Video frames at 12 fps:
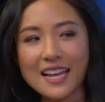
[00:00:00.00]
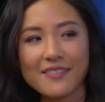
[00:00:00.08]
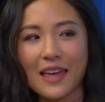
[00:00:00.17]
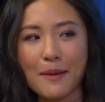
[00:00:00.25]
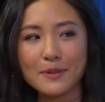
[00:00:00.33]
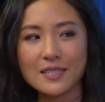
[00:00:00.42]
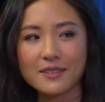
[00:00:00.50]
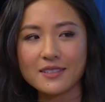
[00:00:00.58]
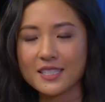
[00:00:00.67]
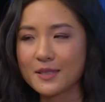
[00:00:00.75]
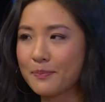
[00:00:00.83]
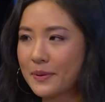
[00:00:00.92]
Just have the episode
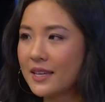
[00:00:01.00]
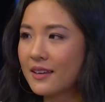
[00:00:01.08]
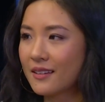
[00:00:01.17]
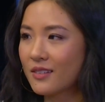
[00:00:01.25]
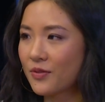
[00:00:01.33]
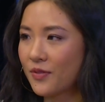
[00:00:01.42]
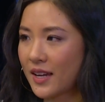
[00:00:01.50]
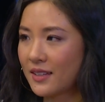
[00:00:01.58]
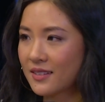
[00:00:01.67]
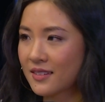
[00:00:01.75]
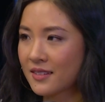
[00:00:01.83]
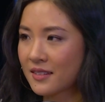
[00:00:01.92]
just be his
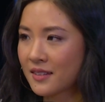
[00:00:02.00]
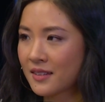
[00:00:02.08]
face.